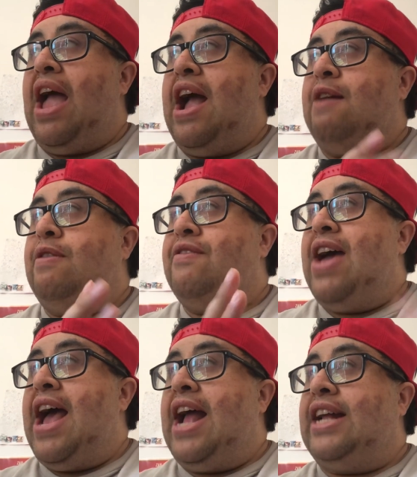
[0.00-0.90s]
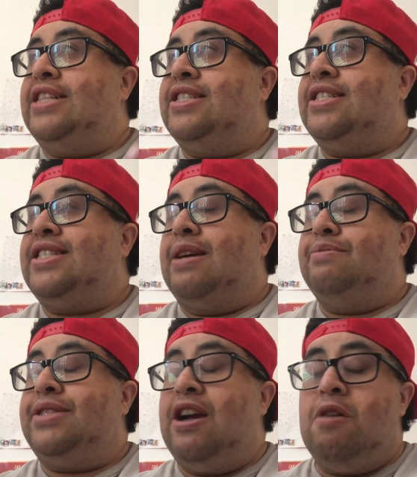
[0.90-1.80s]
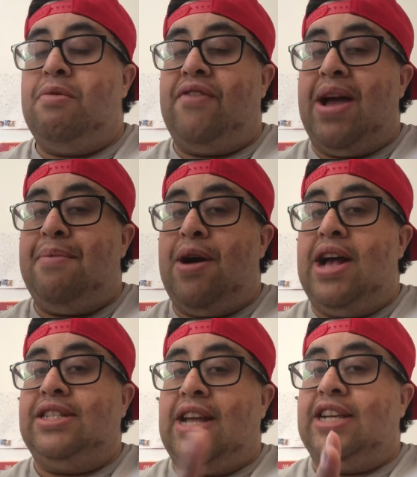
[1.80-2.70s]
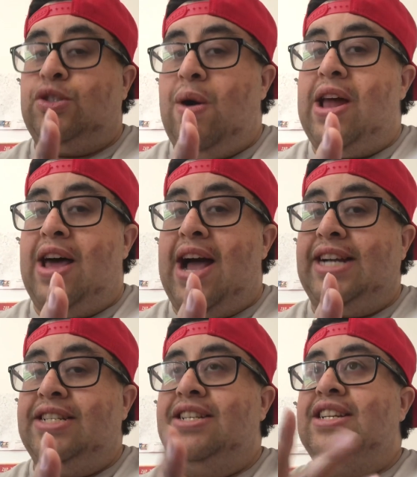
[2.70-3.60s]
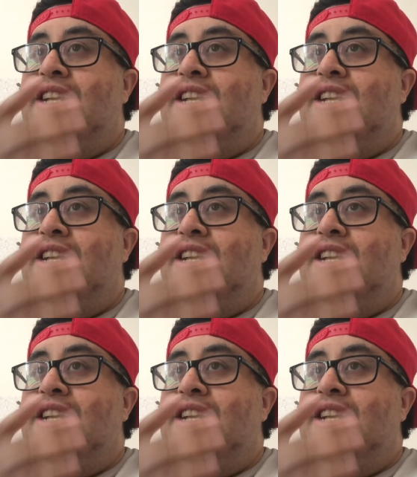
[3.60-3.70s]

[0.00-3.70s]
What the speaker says: We've had some terrible vampires, like in Twilight,